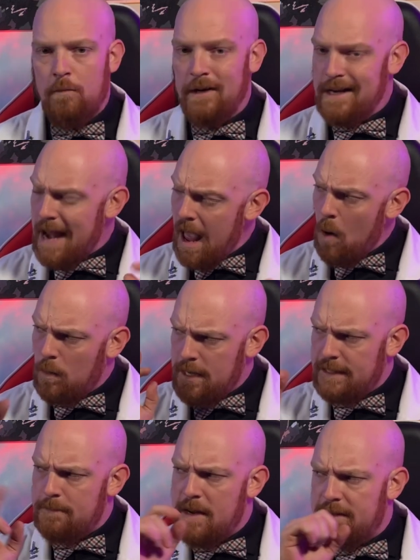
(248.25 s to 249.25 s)
But now we
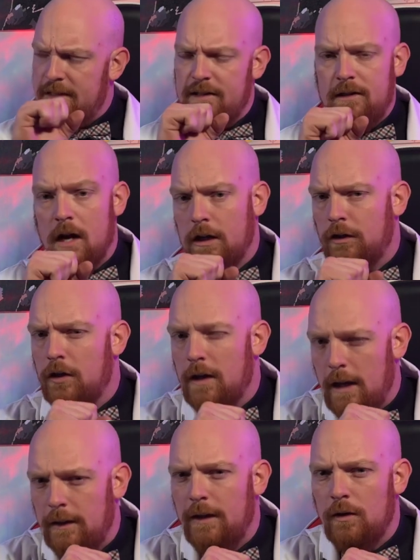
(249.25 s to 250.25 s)
need to make this duck
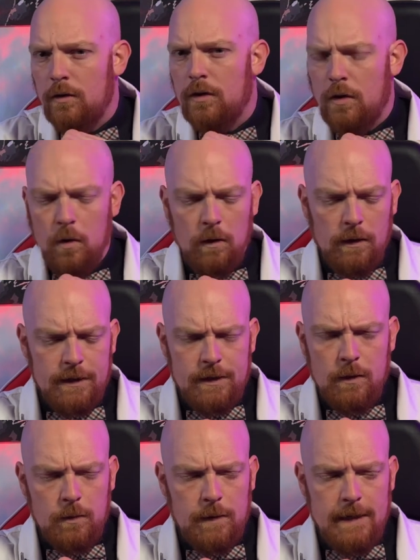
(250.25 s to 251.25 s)
look a little cooler,
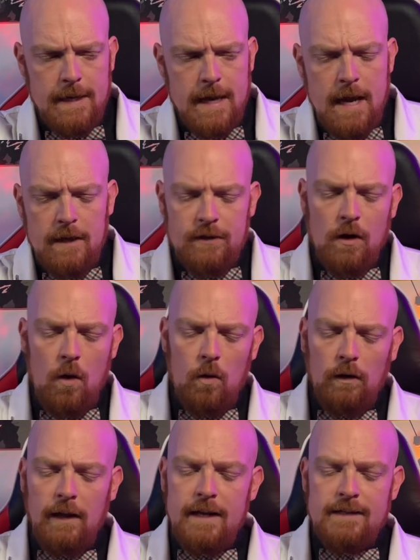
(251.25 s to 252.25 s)
don't we?
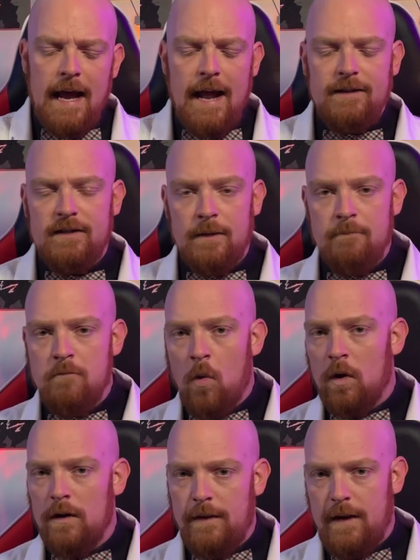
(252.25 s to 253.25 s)
So let's add some
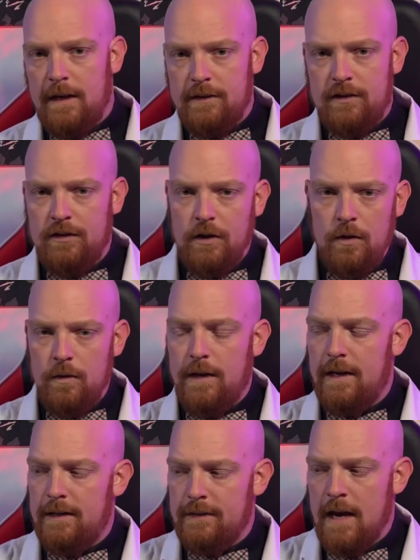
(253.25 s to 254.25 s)
more things to
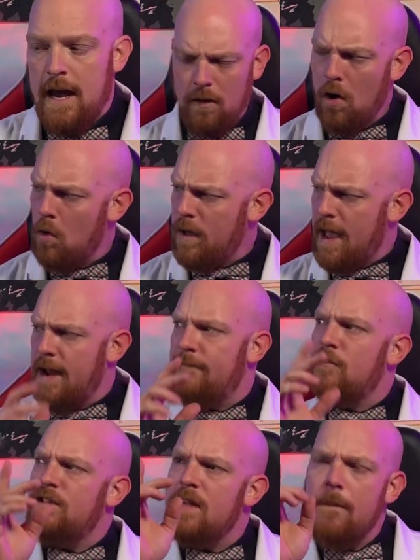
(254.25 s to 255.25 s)
this. Okay,
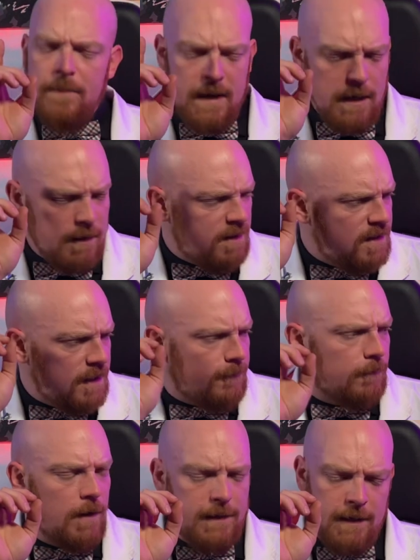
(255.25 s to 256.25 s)
for something
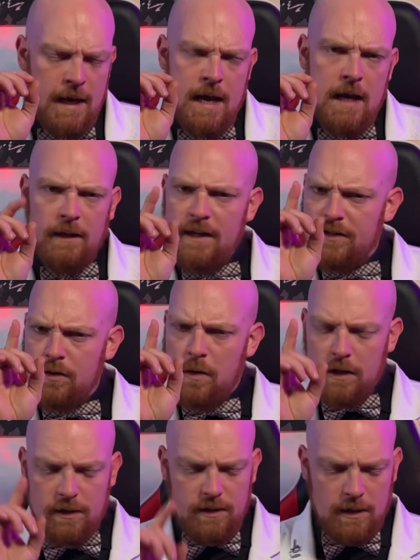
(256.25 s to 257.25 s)
different, let's do
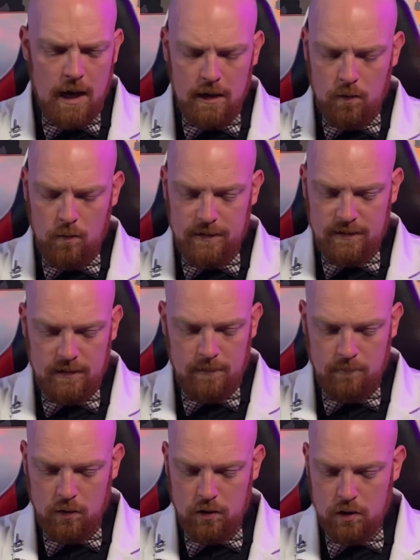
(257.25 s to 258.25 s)
a duck with
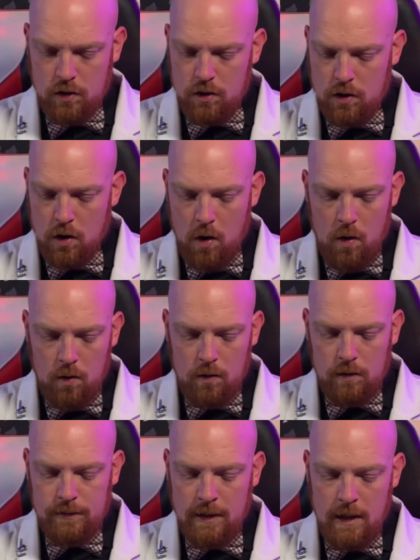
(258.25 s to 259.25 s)
some
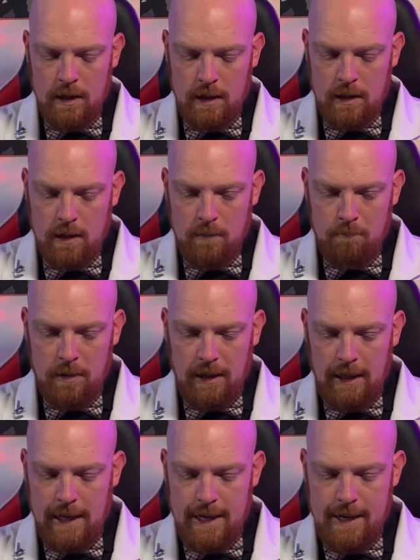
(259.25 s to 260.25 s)
gold
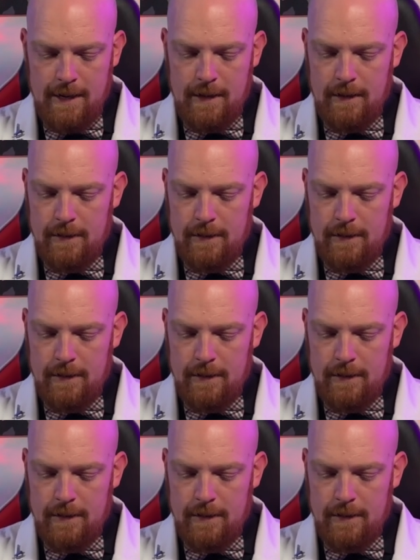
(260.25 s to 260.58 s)
Bling.